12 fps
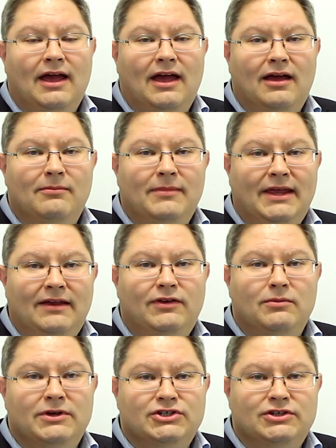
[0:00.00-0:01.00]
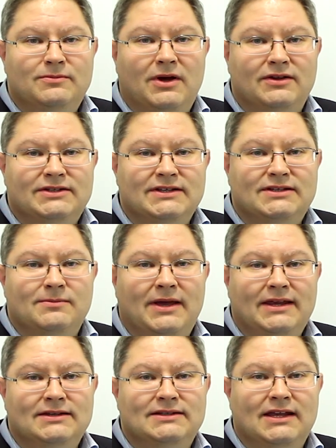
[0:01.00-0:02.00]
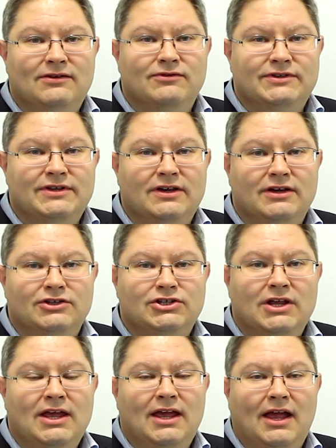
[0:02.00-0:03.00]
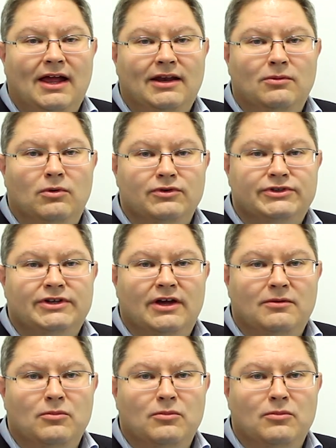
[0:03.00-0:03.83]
um, if you wish to participate in research and you want to know